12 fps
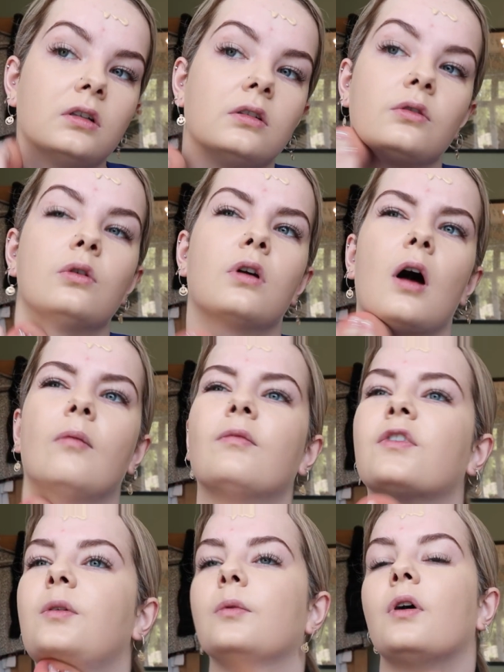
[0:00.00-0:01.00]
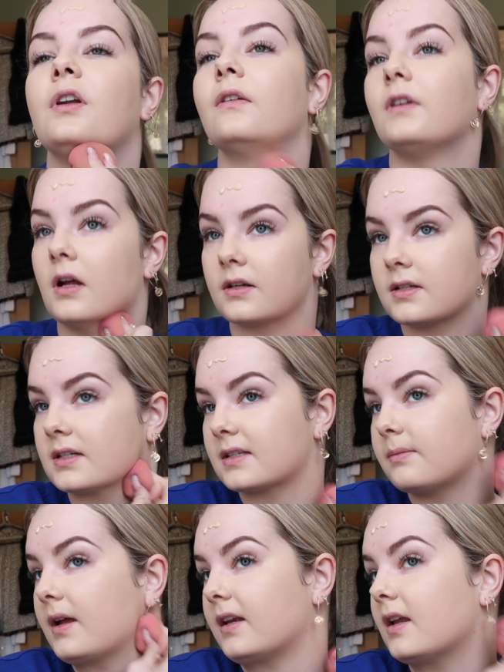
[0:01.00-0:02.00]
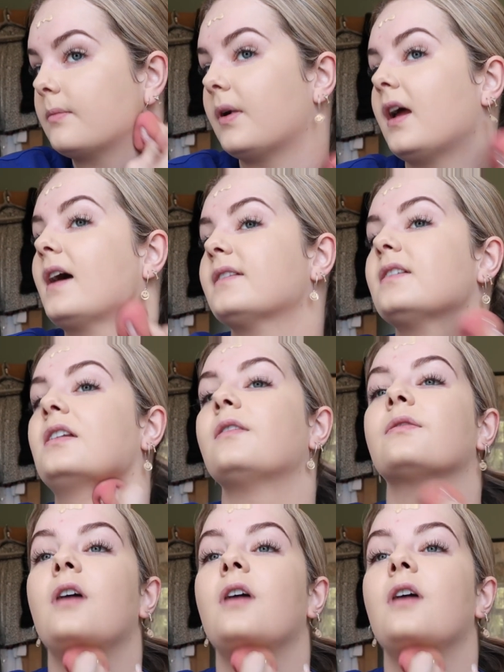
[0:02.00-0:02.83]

not comfortable, I don't really know how to explain it, but it has enough